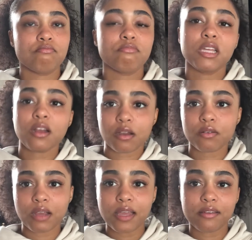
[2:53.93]
you
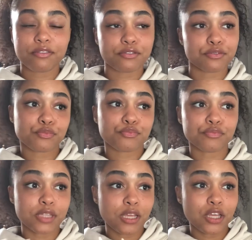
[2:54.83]
know, if
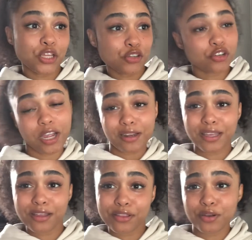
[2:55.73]
you're trying to
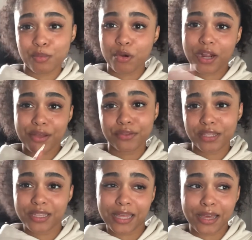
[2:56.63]
get a little more
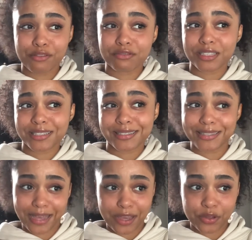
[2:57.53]
healthy in that
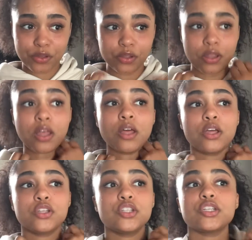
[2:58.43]
style,
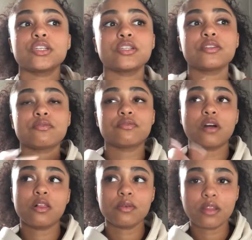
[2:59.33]
just
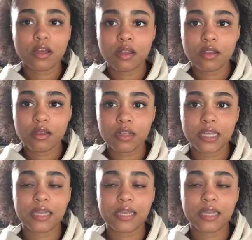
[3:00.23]
follow along